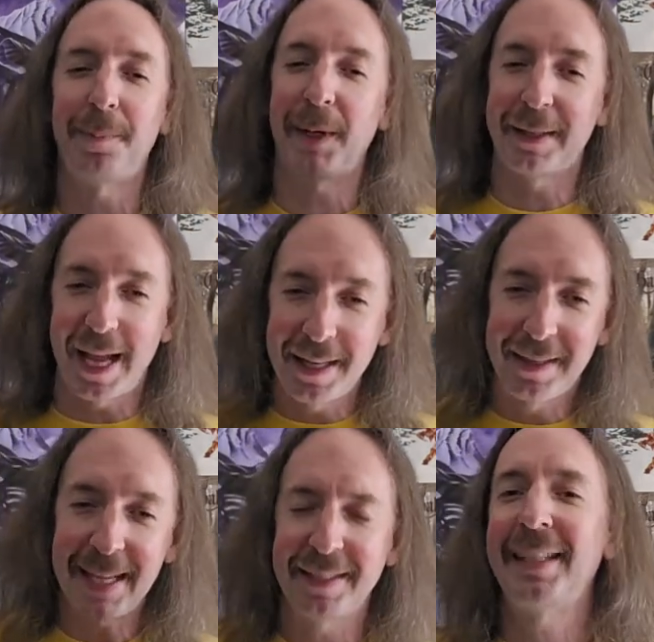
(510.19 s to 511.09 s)
But then
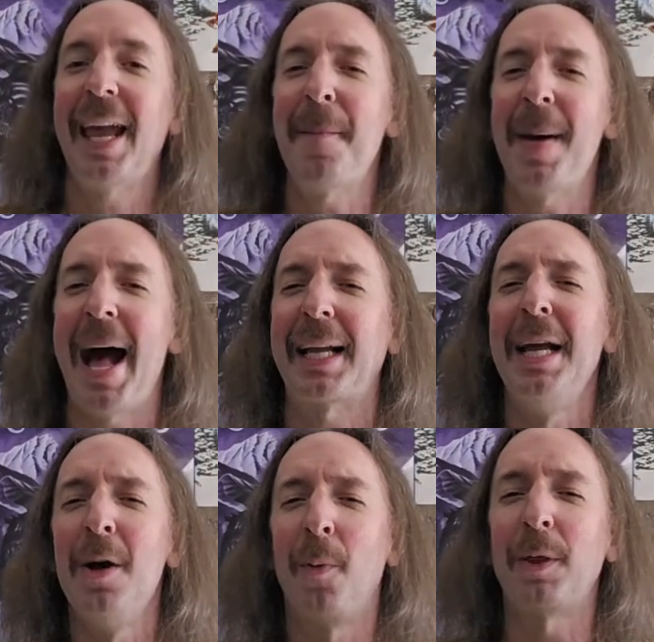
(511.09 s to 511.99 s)
this came back
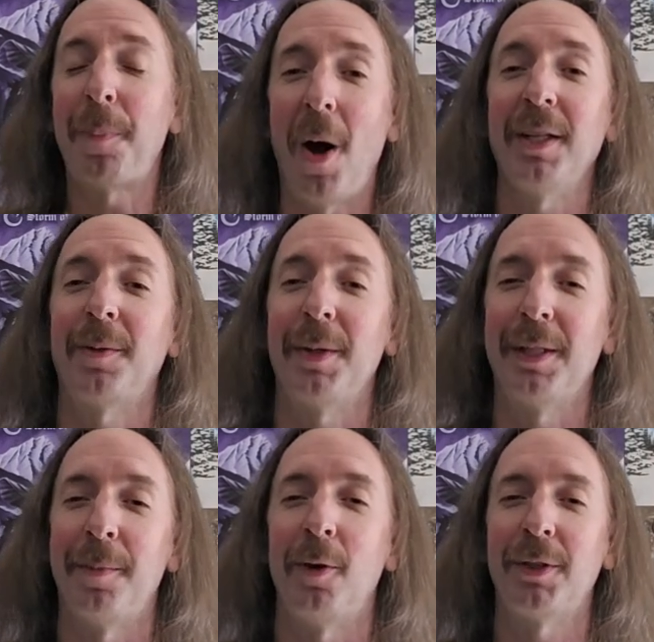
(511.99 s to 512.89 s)
with possibly
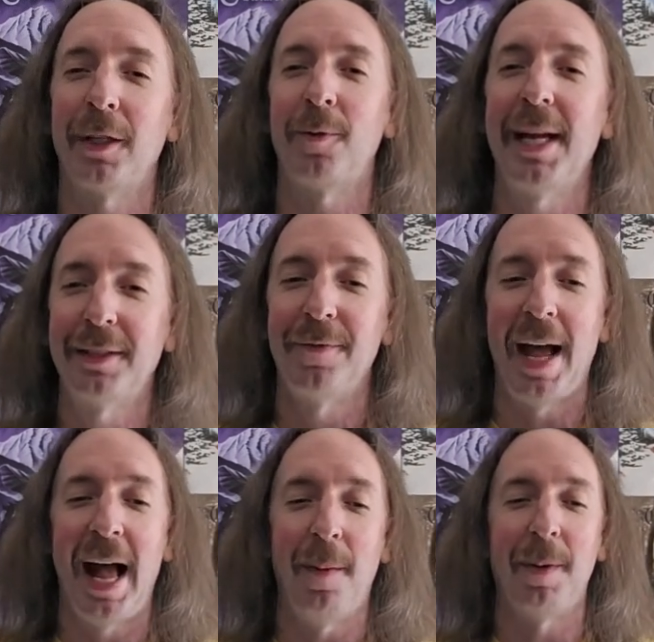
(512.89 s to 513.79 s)
their most aggressive
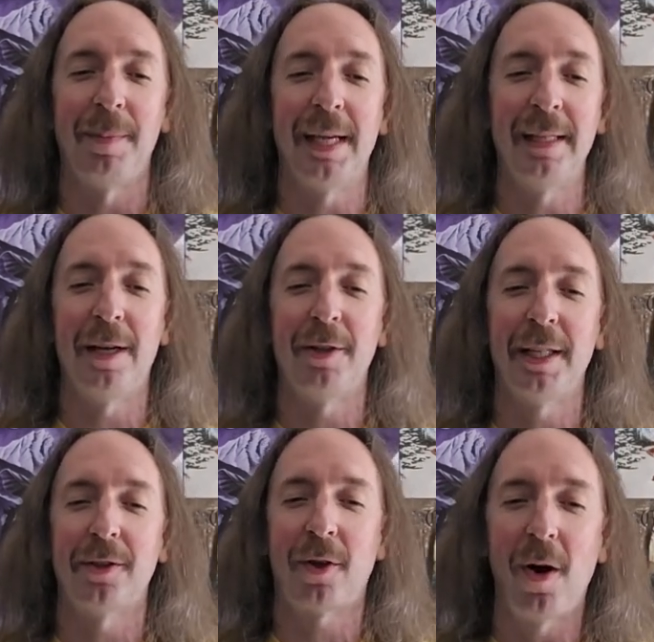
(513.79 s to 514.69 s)
album in their
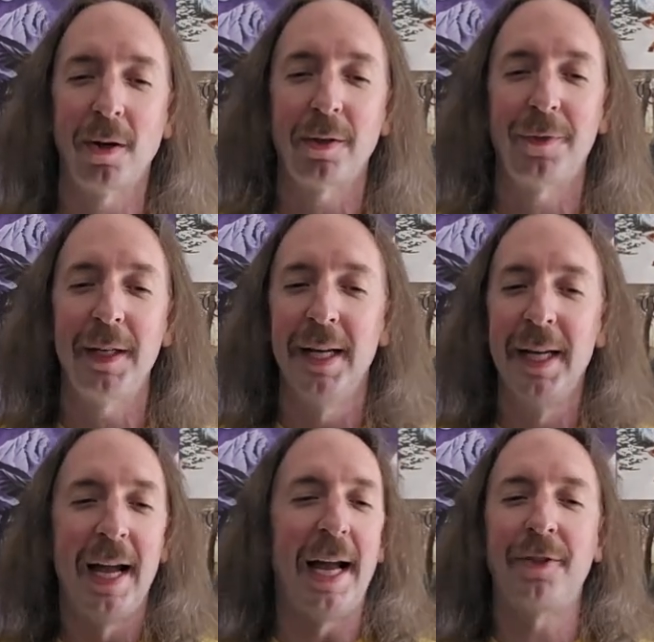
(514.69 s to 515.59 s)
discography,
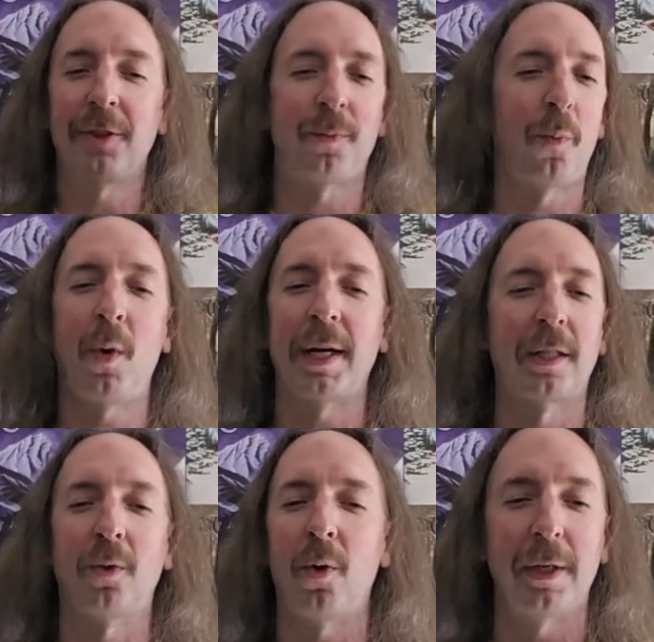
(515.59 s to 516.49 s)
and just what a
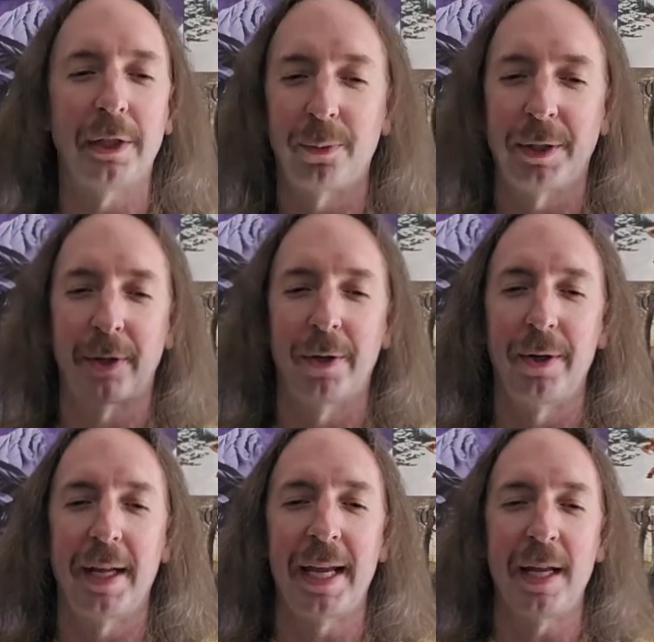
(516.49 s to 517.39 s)
glorious
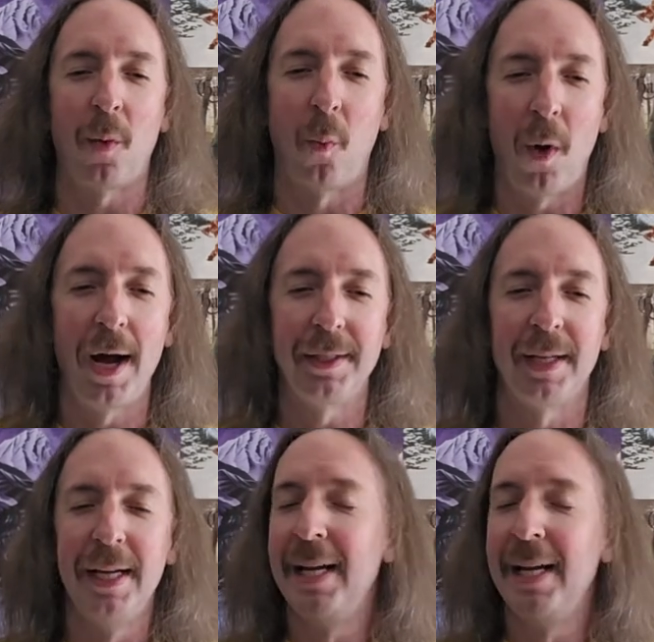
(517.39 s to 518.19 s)
return it was.